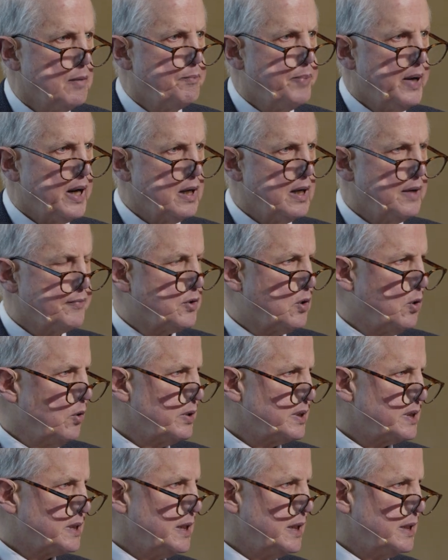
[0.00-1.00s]
But of
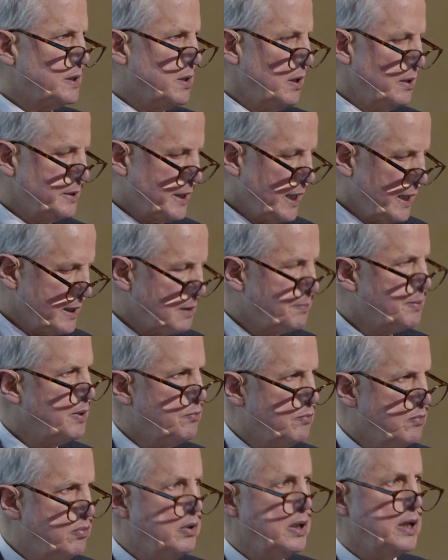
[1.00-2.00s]
course, it turns out to be
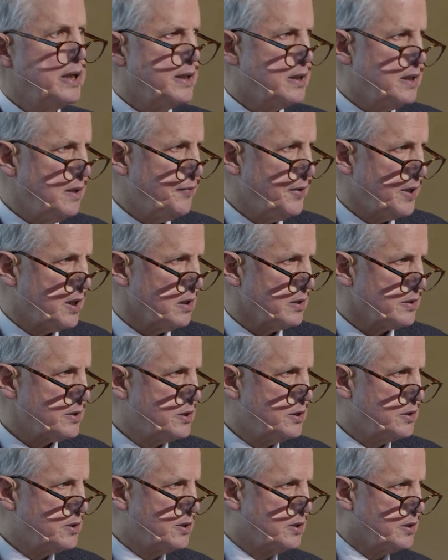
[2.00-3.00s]
really
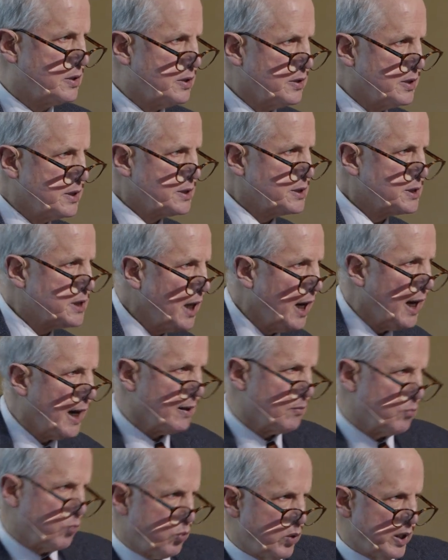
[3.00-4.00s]
difficult to
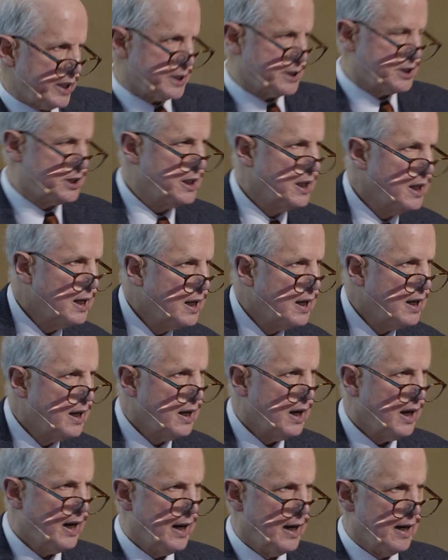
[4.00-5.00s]
decide which
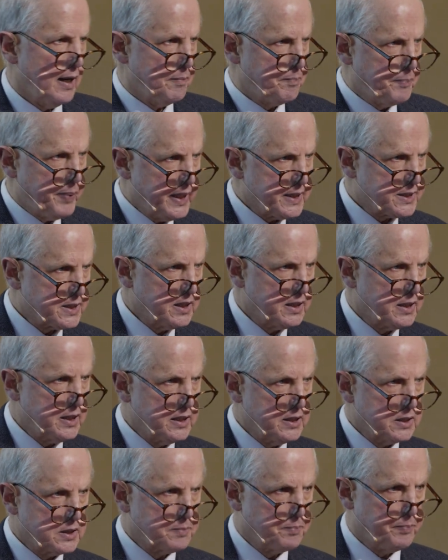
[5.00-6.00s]
peasant
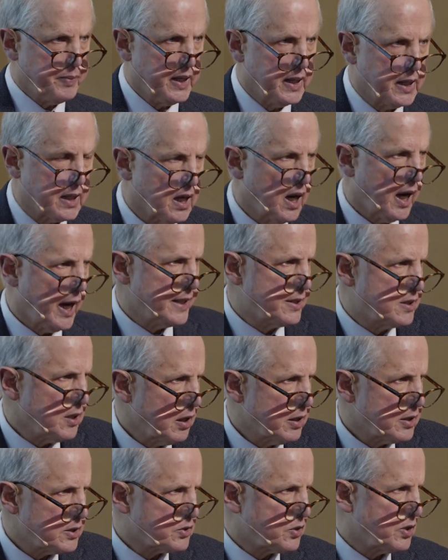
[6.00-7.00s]
is being
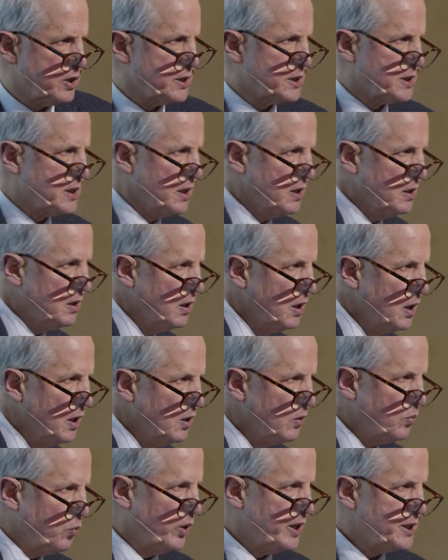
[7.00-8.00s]
idolatrous and
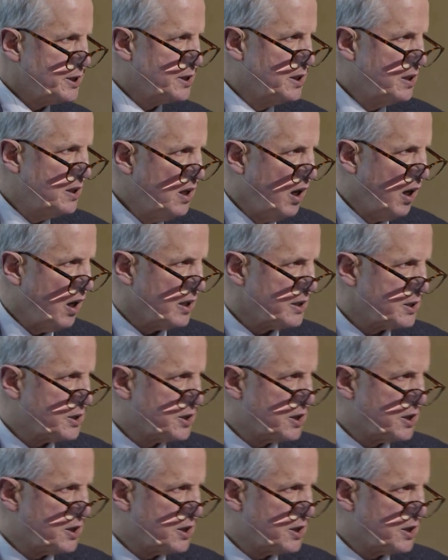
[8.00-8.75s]
which not.